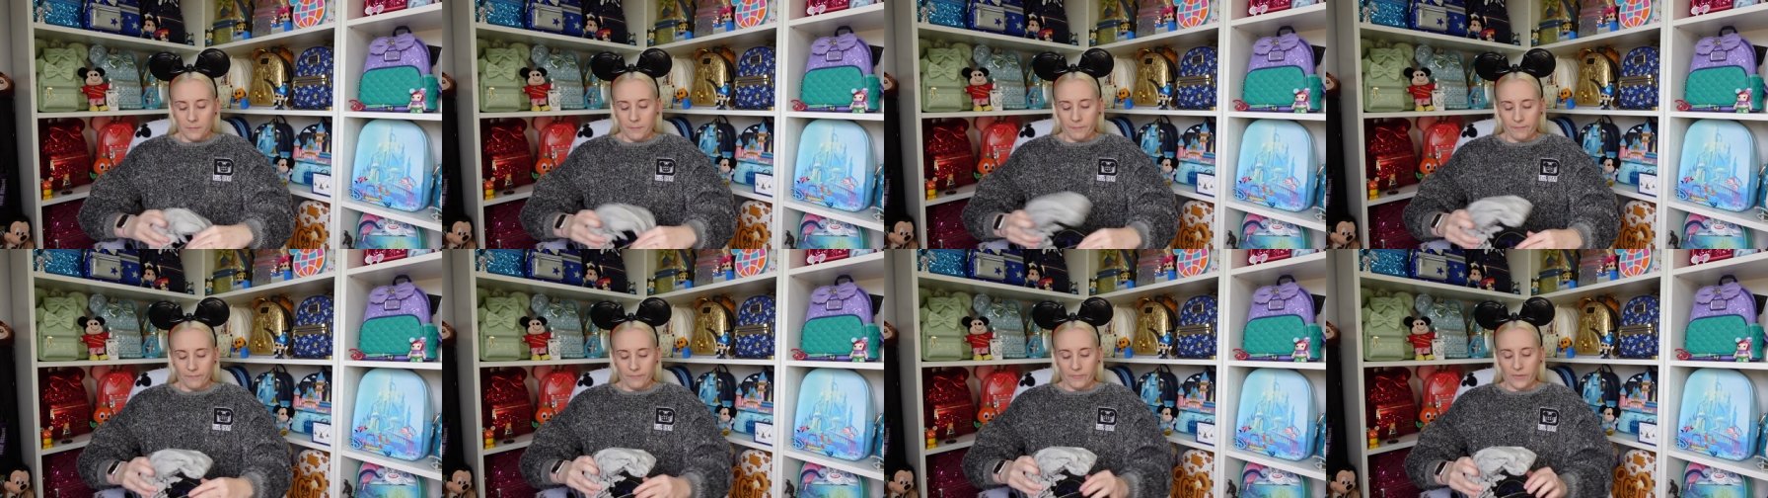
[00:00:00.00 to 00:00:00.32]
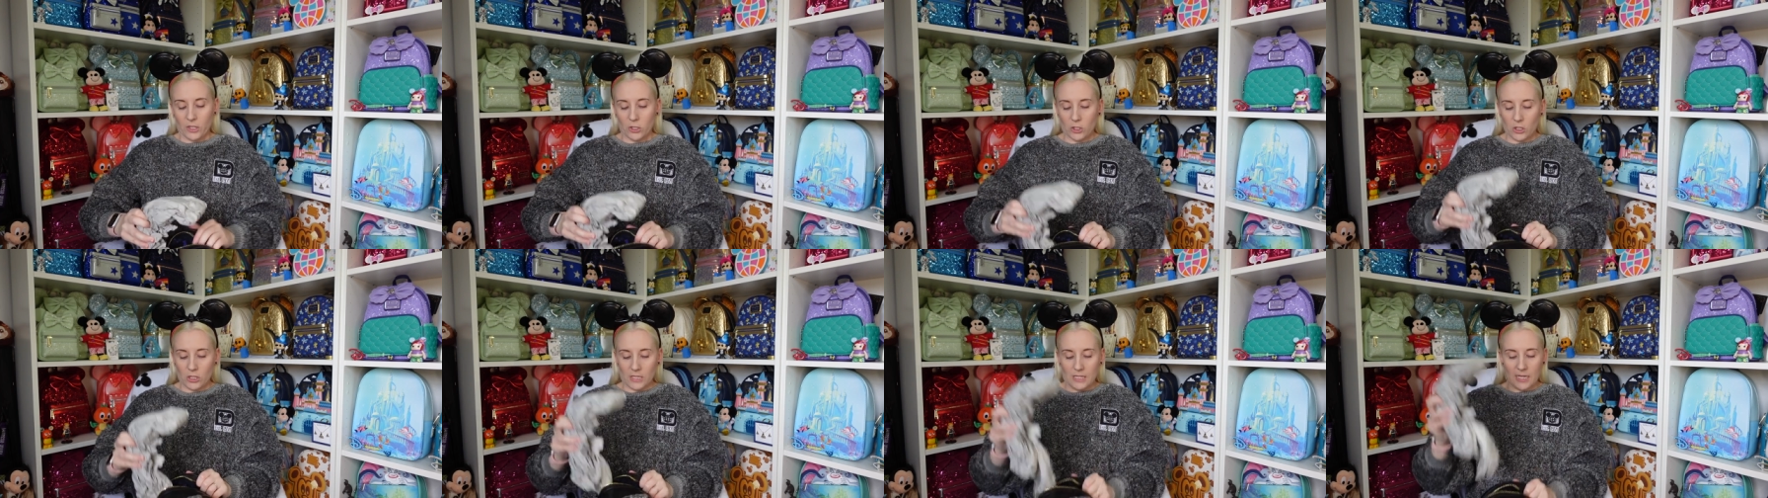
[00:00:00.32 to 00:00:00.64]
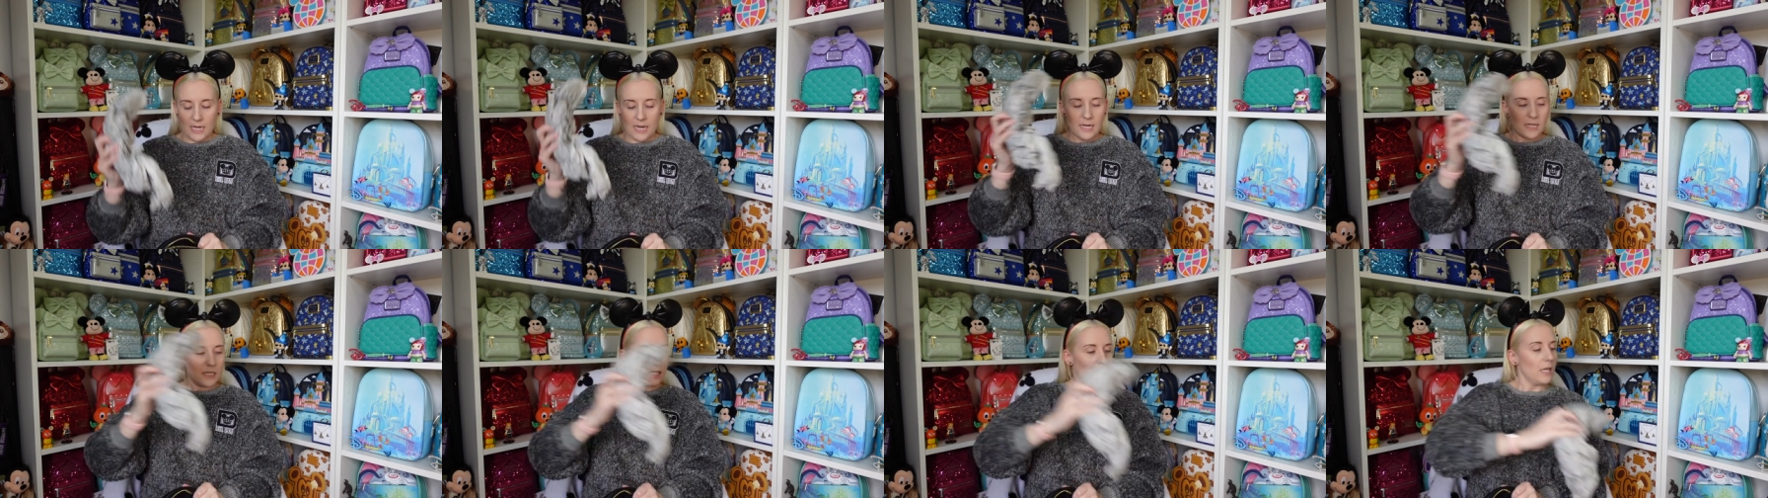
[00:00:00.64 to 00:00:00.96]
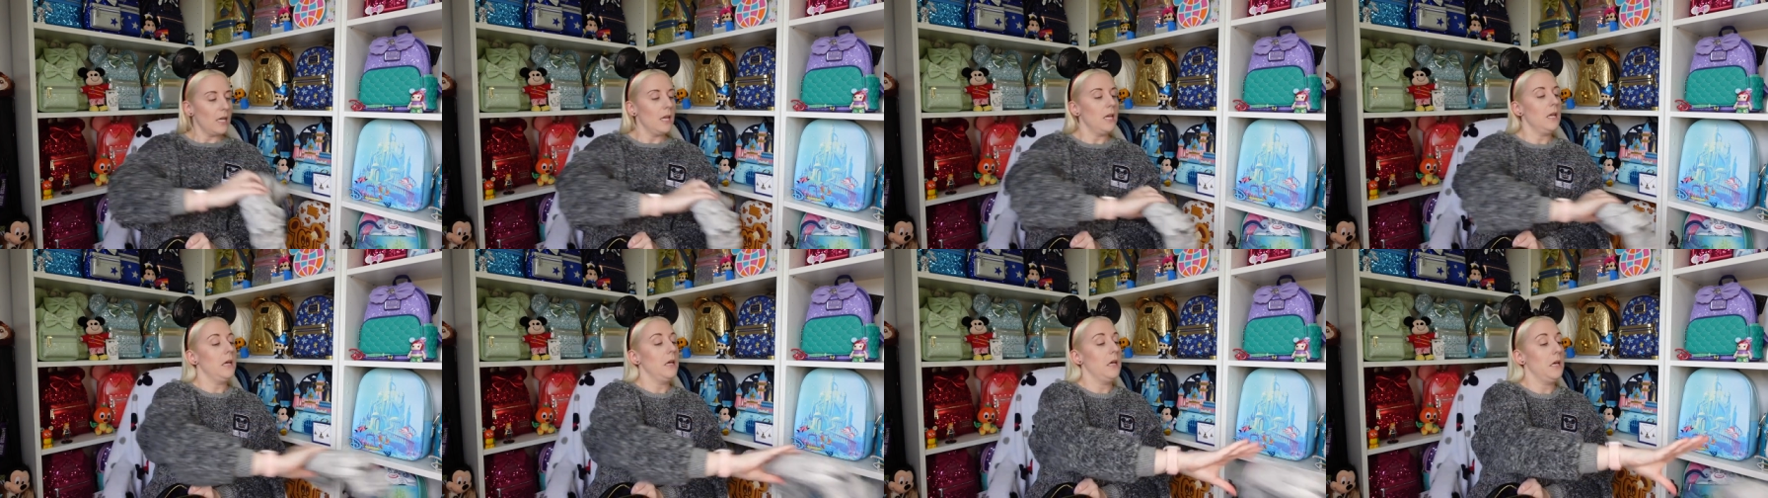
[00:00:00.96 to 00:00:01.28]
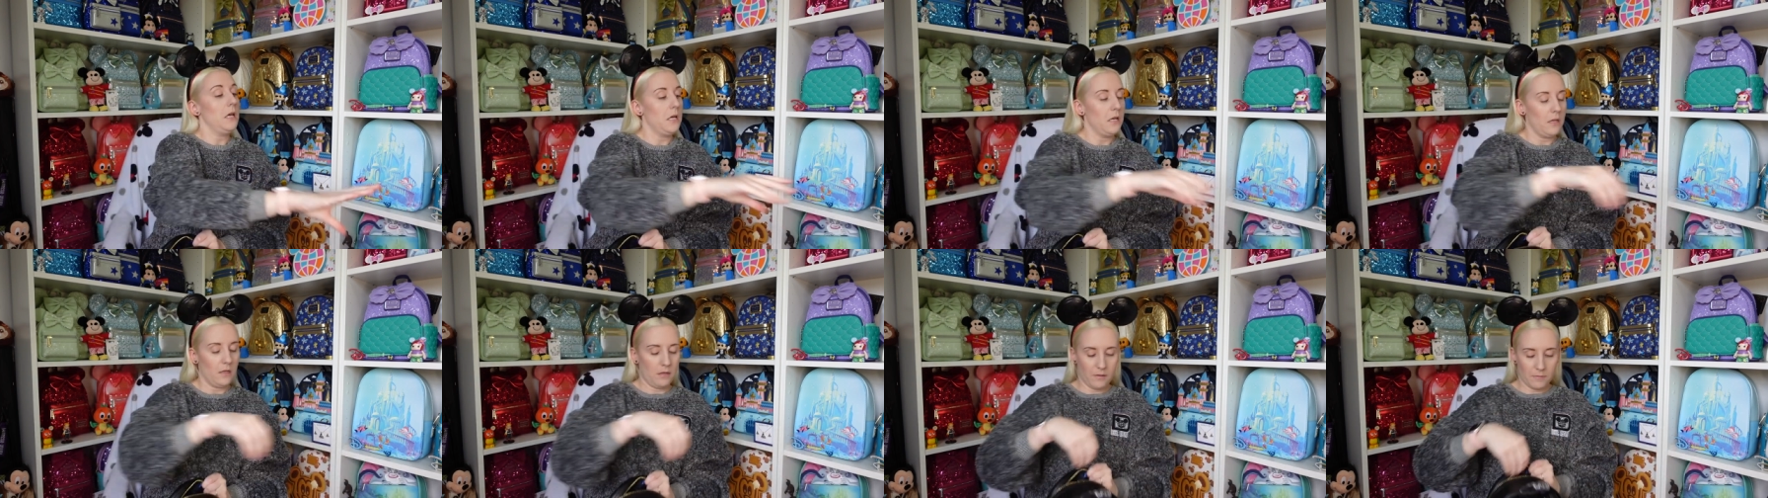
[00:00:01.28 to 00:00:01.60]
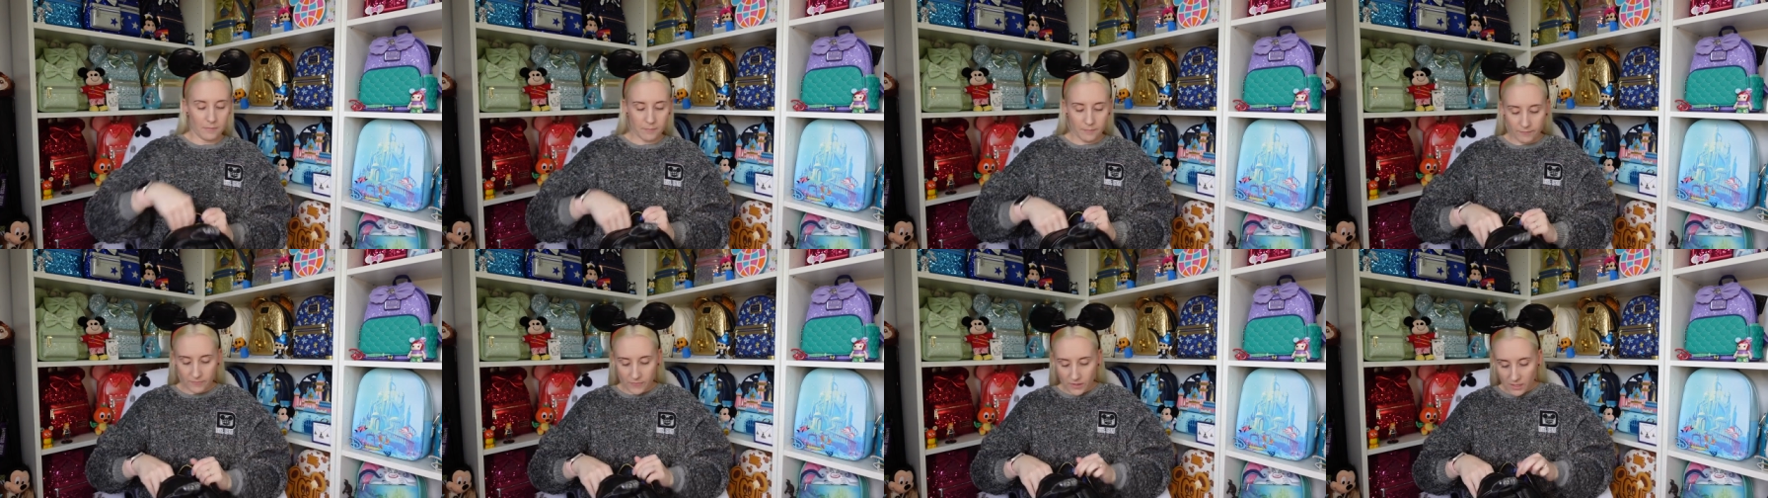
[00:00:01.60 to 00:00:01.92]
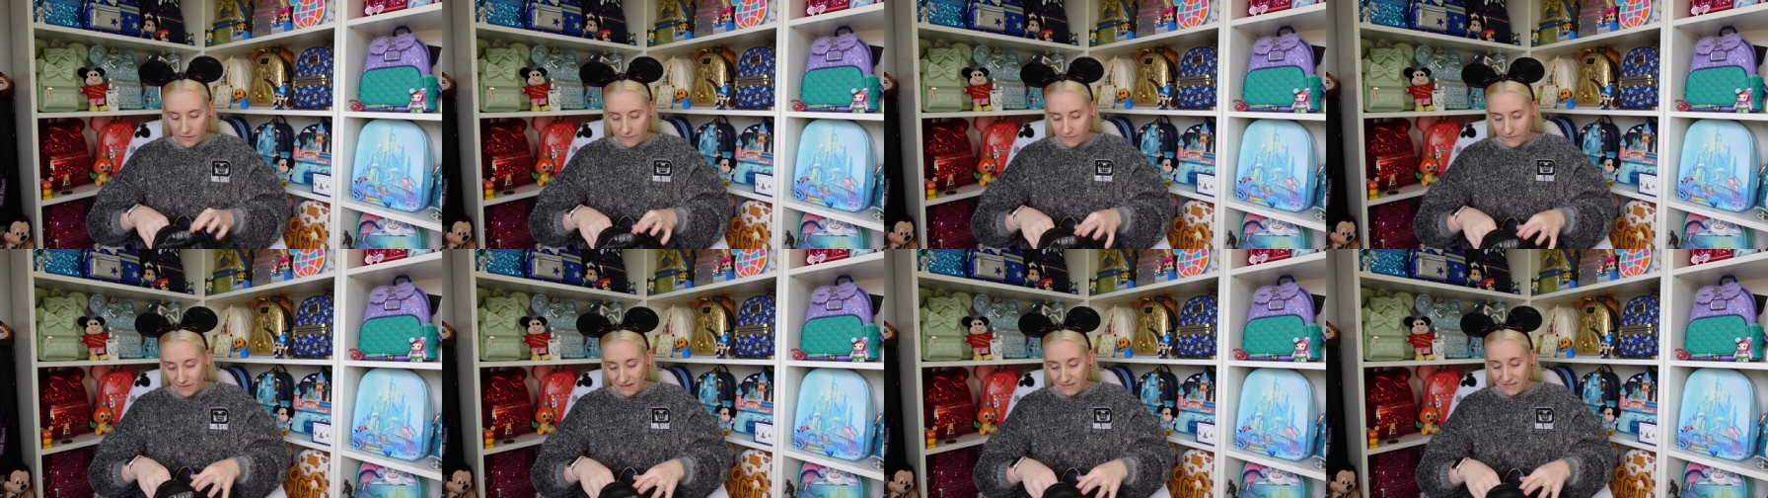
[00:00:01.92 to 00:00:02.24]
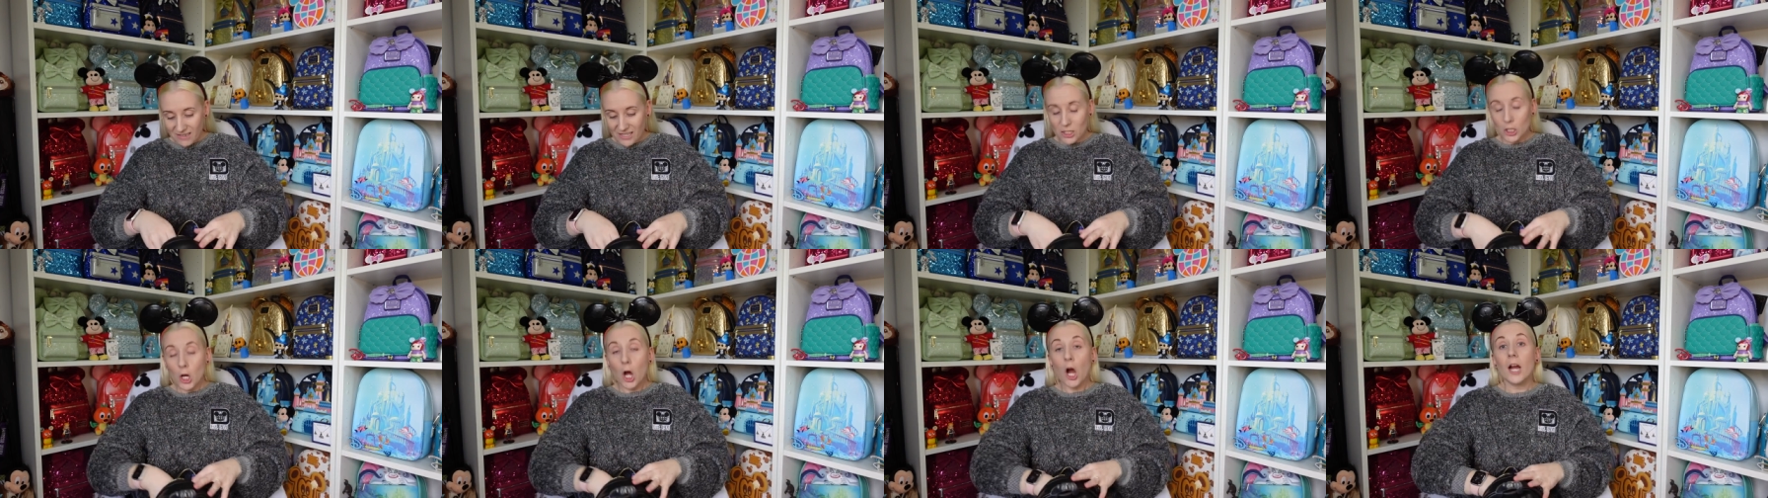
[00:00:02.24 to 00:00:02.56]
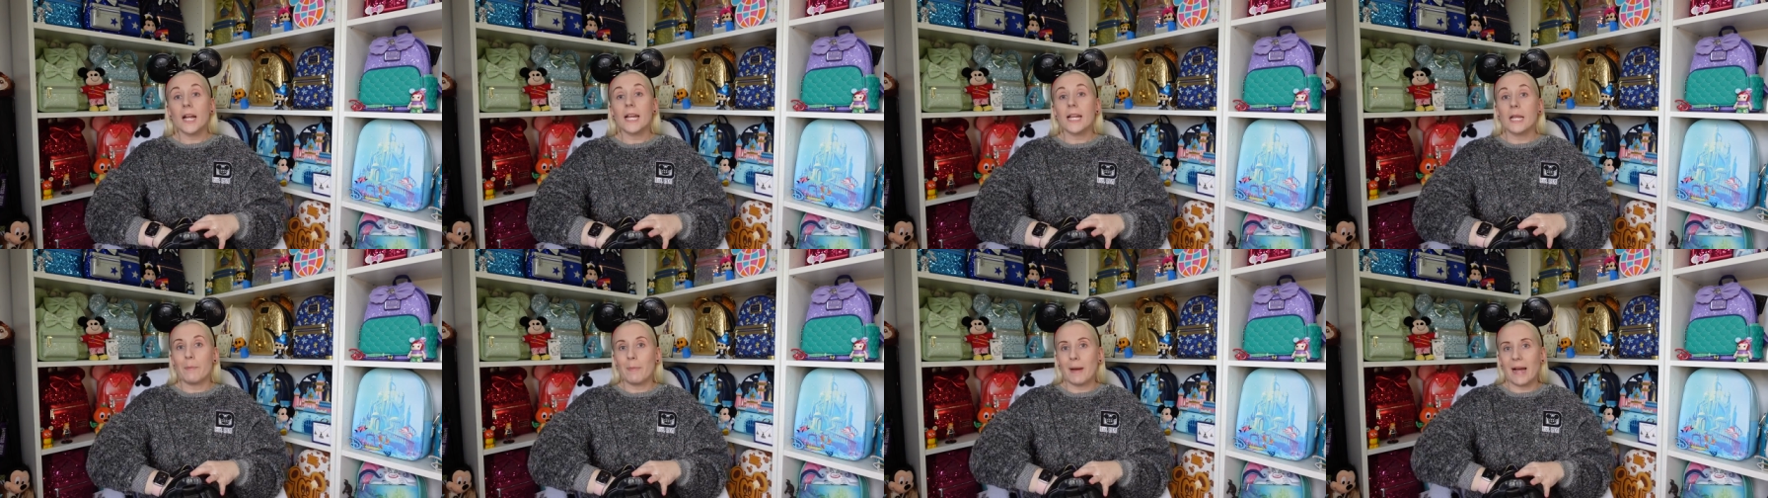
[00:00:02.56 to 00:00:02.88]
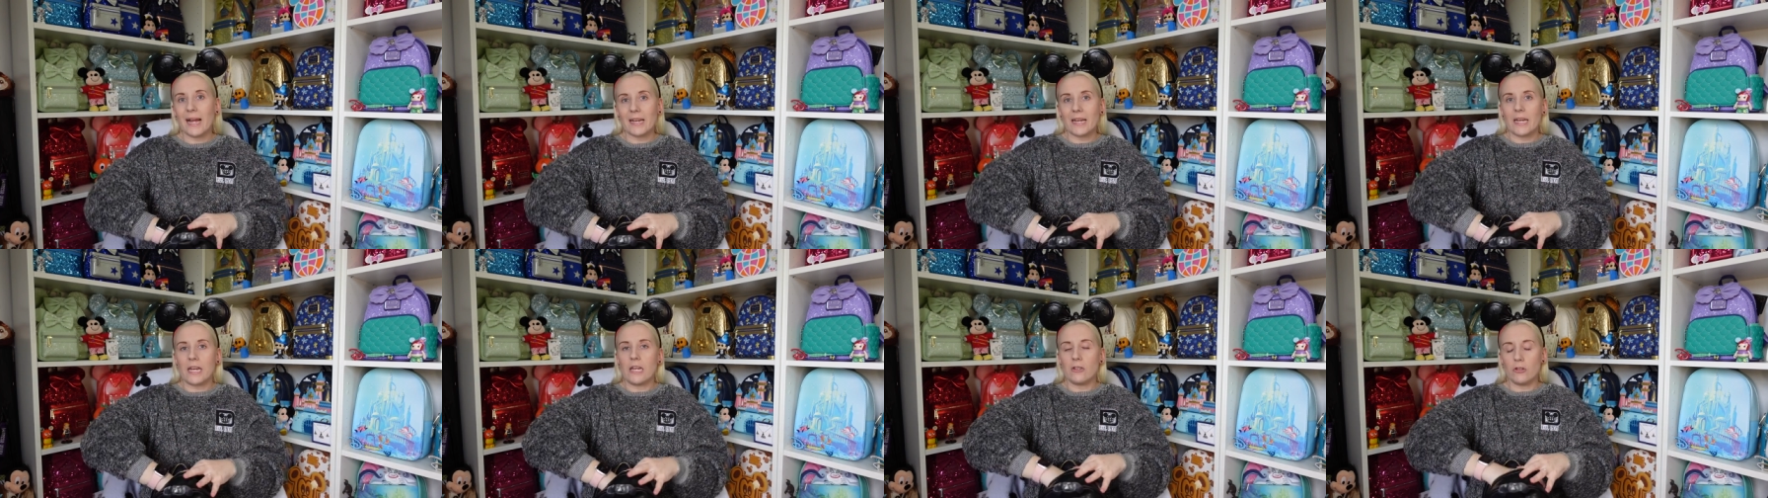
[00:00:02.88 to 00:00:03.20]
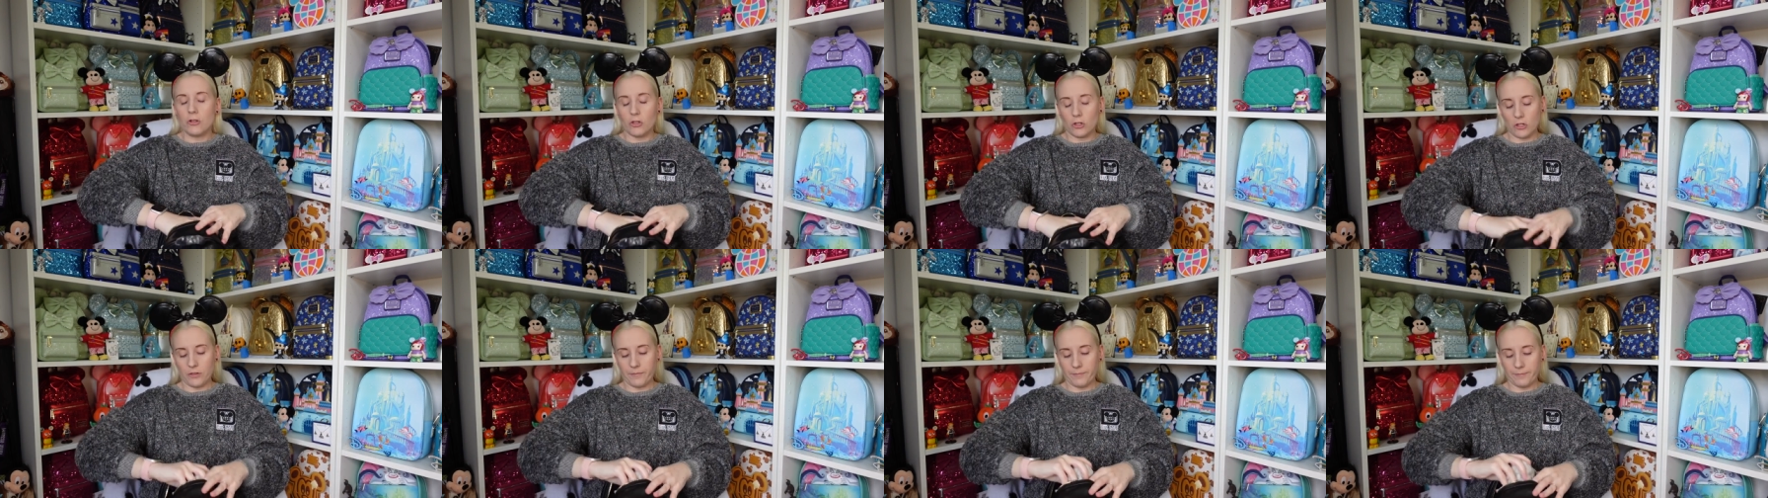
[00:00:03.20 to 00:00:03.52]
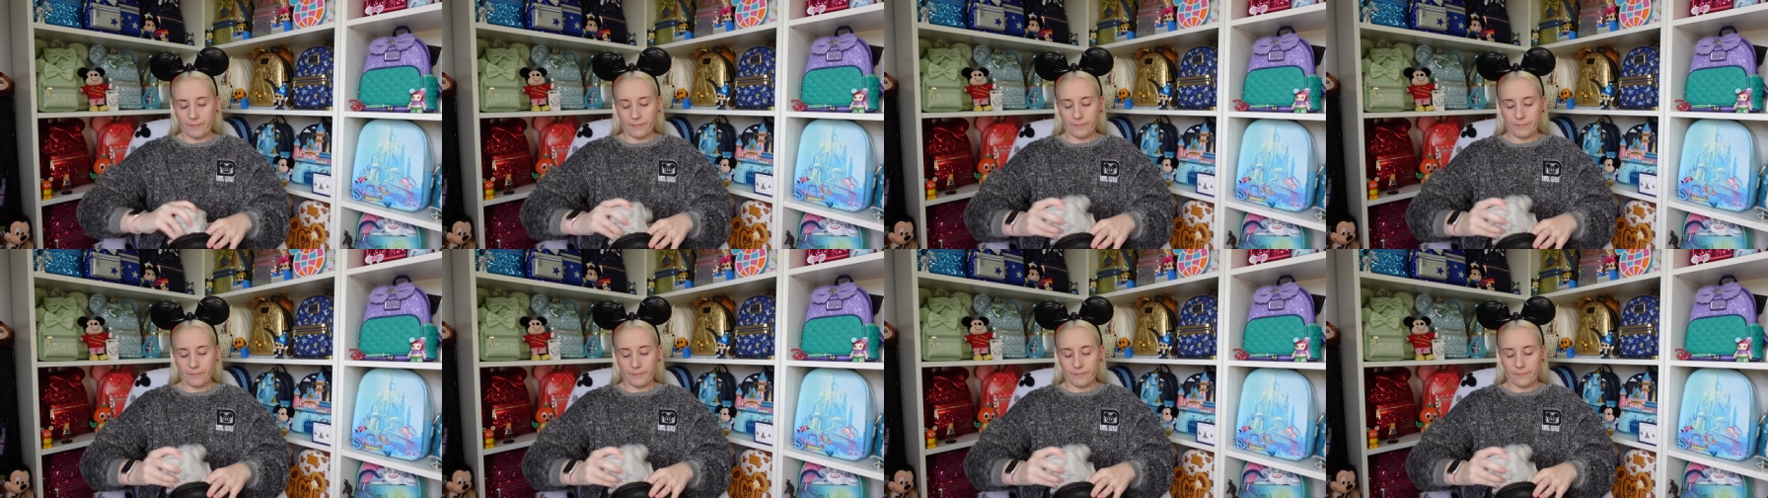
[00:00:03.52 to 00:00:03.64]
It says very tightly packaged,